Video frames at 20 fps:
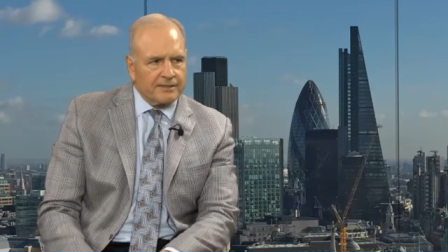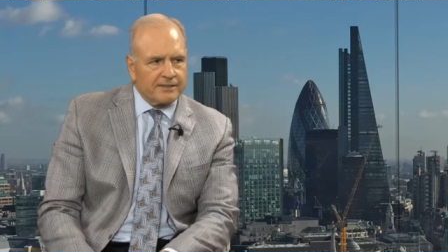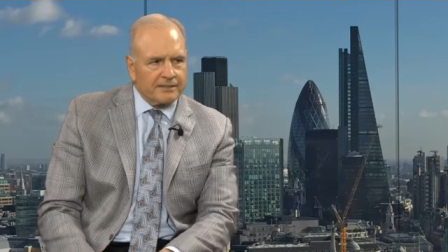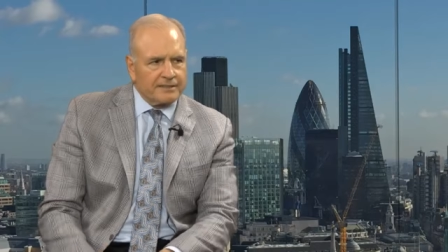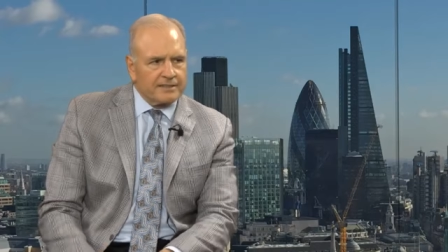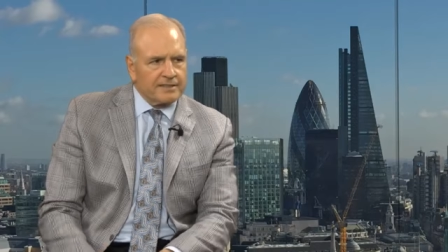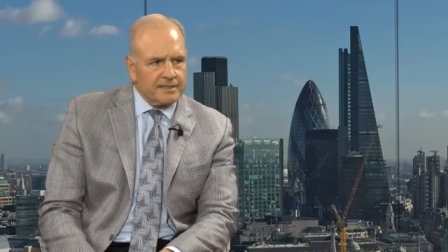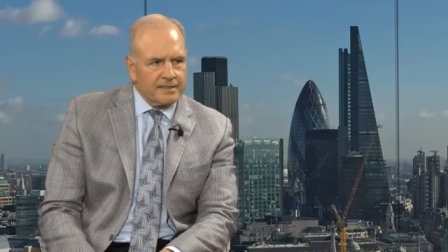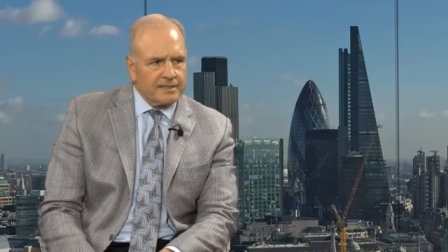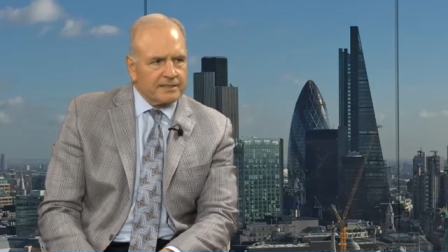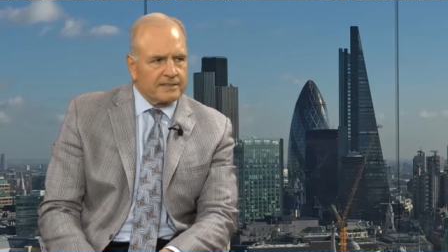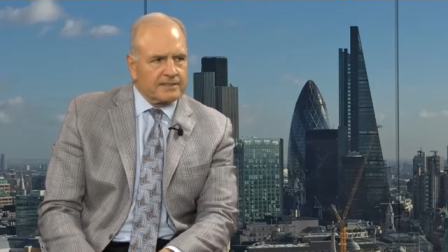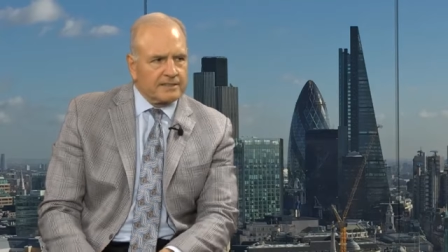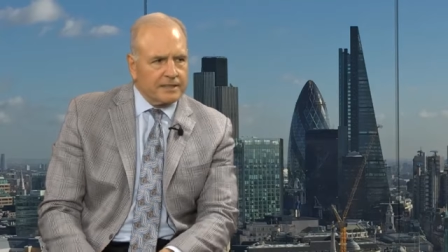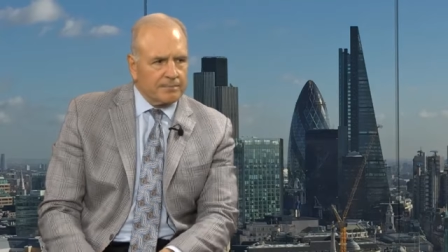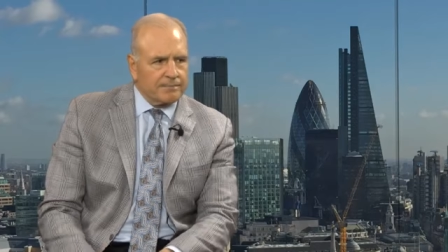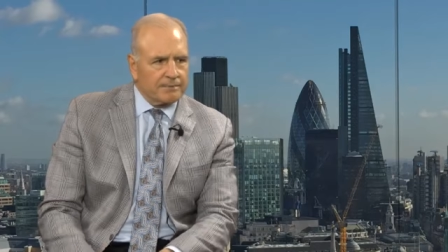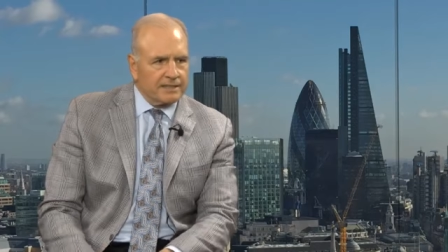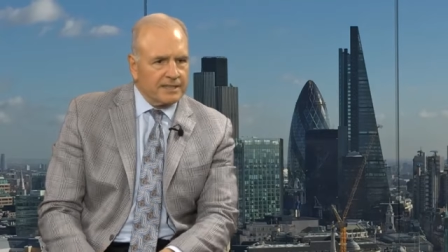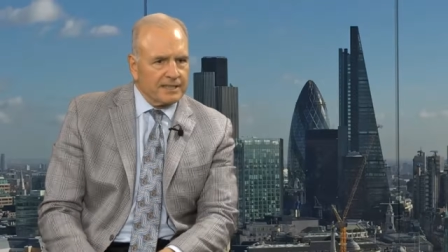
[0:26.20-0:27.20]
this this
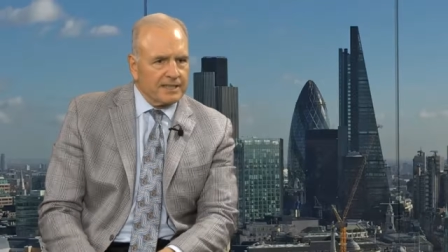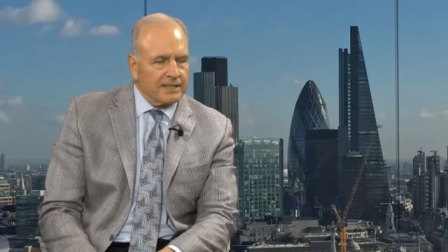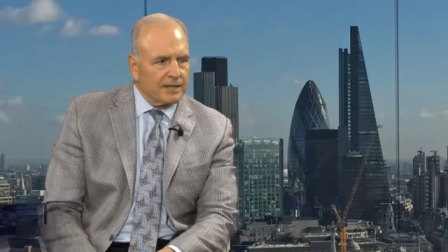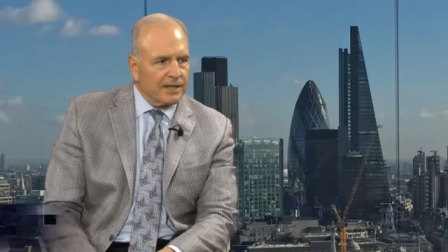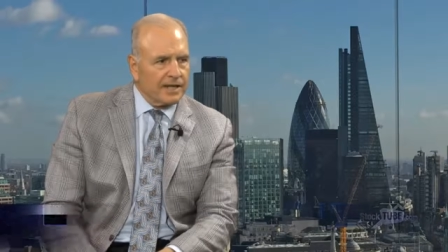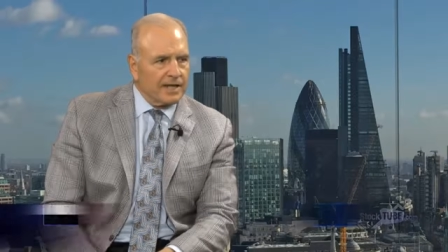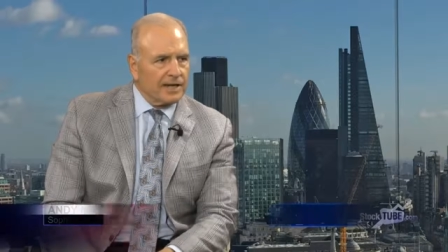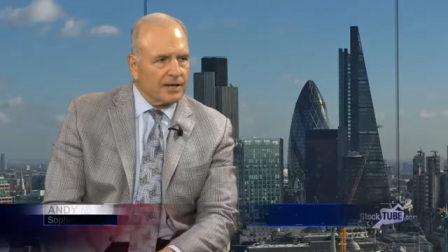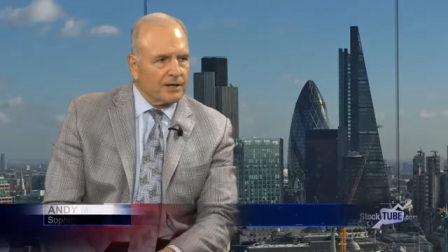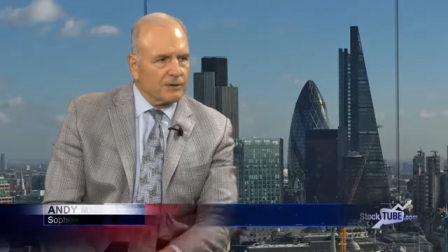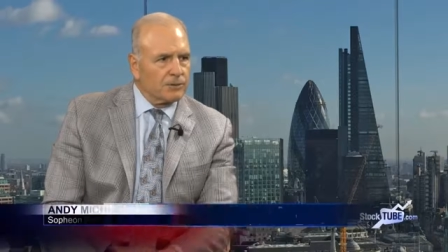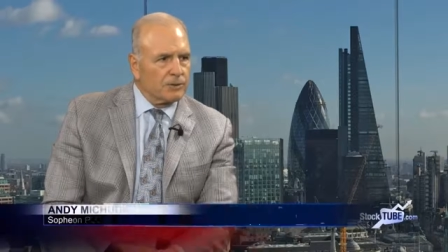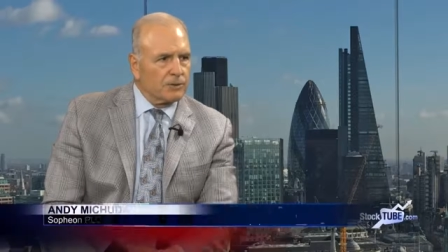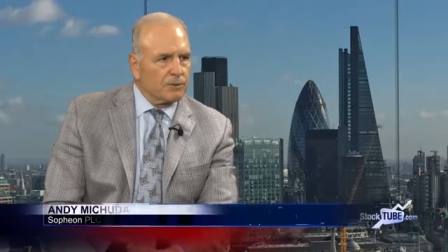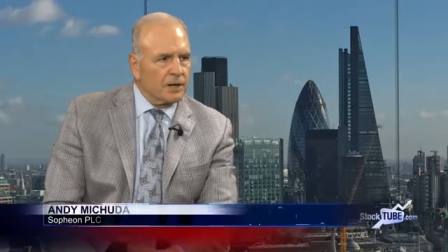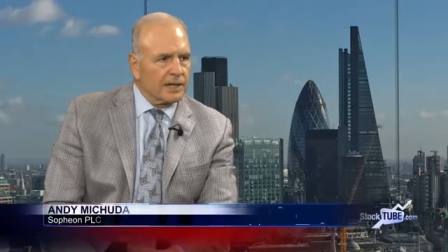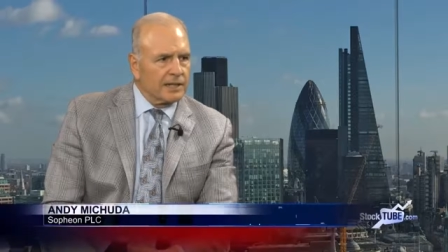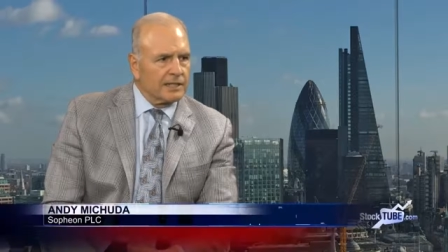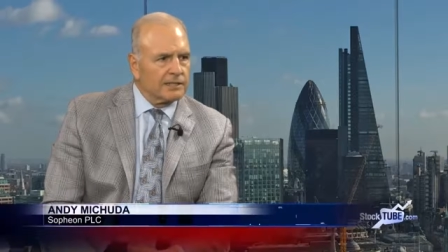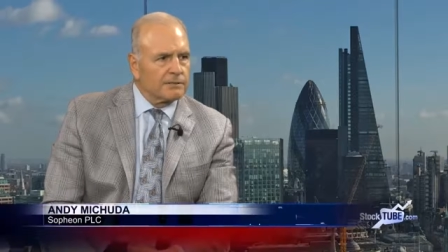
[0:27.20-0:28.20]
company, uh, we
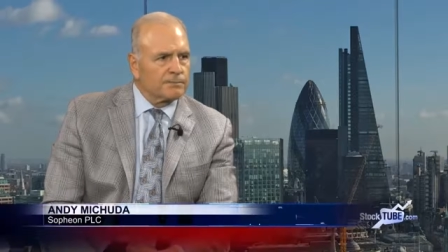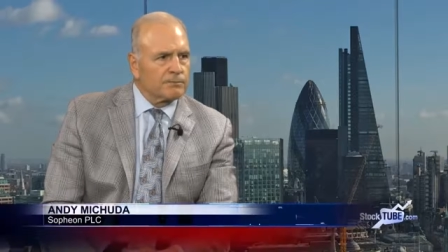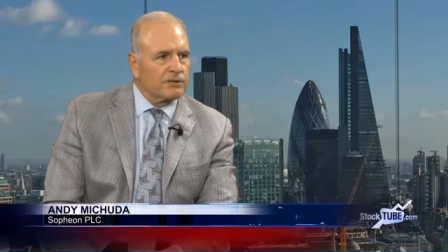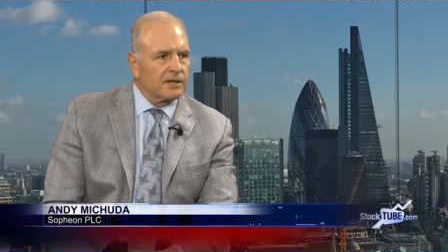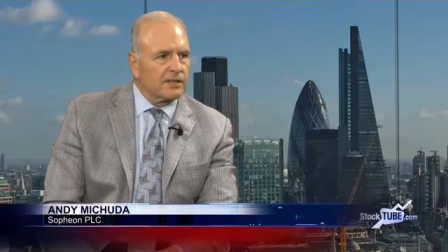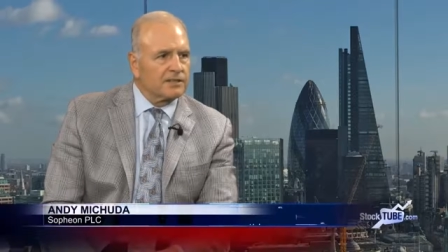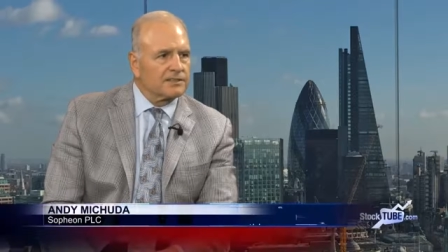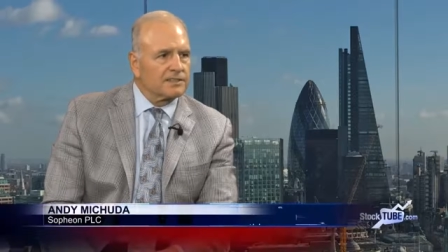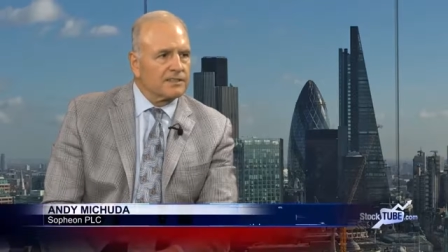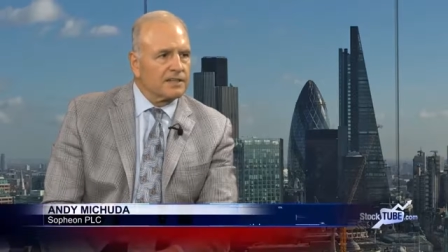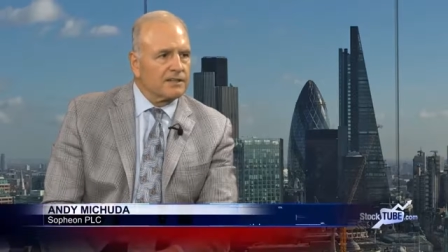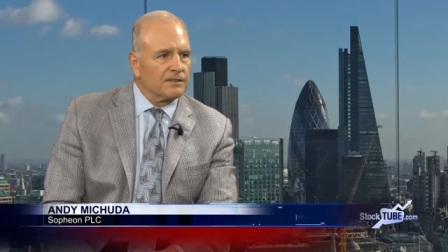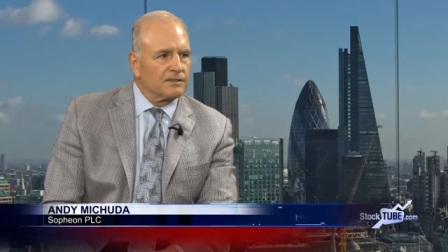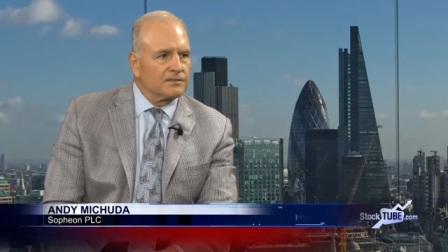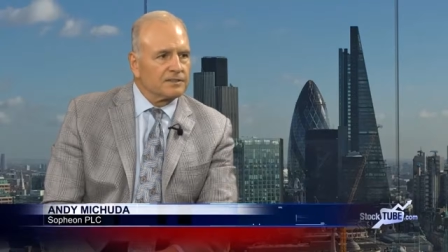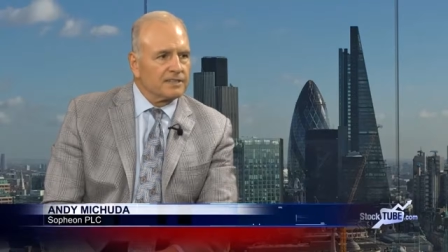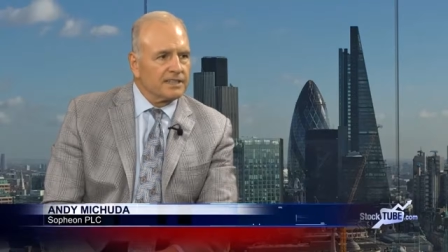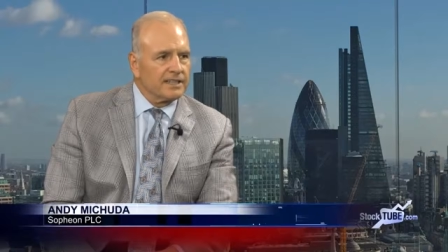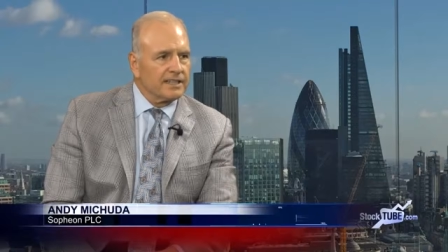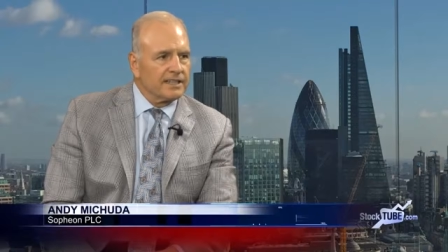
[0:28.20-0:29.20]
wanted to put
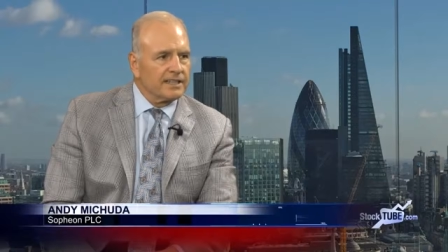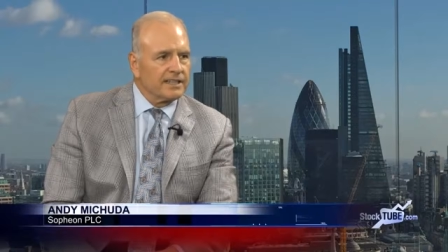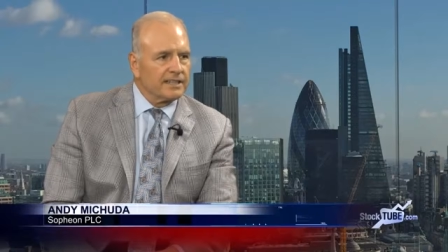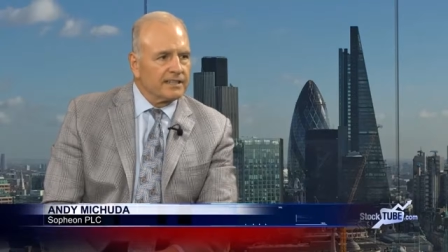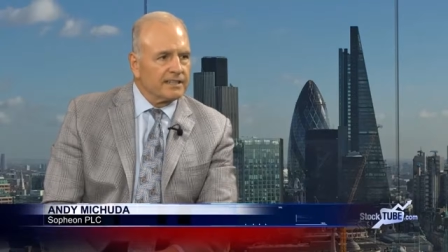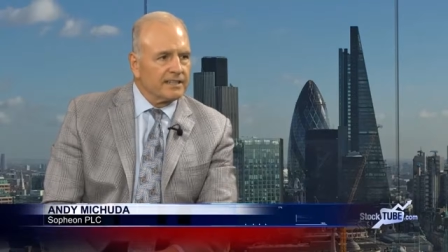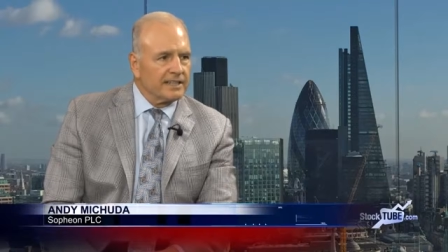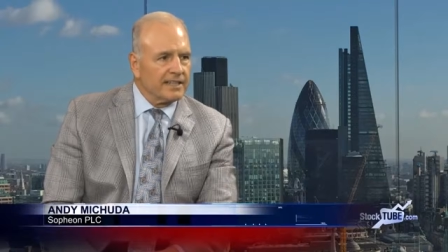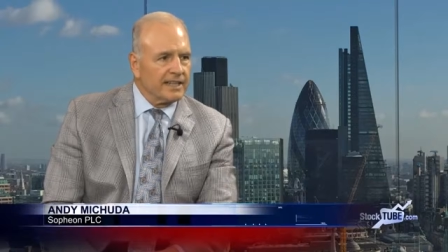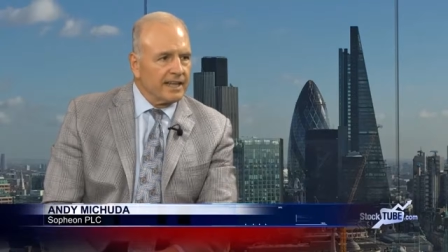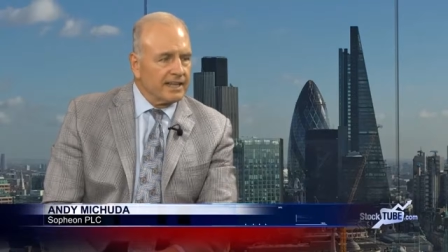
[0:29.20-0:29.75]
ourselves in the